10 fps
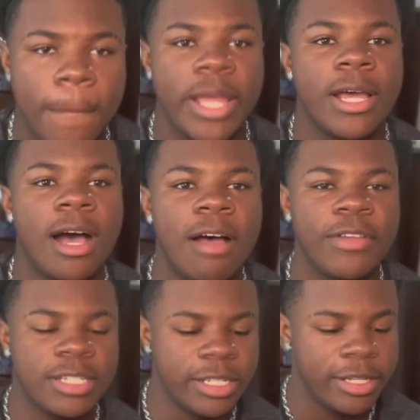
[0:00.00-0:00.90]
But yeah,
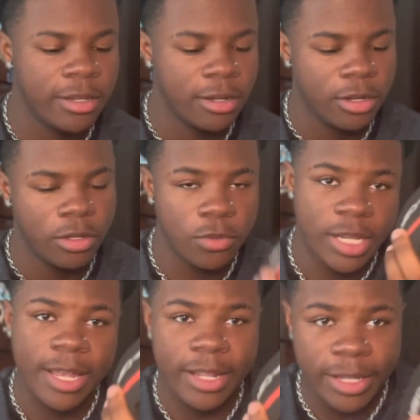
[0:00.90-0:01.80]
obviously, you
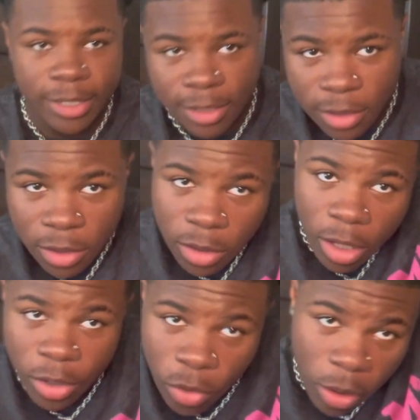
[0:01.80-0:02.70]
take this,
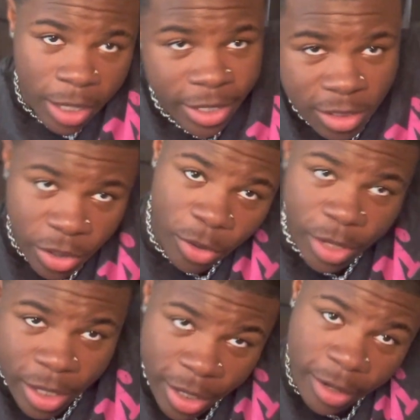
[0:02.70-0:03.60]
you go like this on your
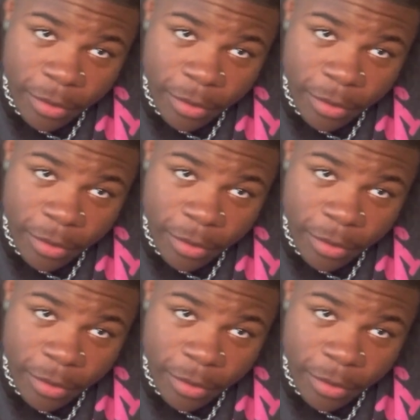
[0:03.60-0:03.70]
head.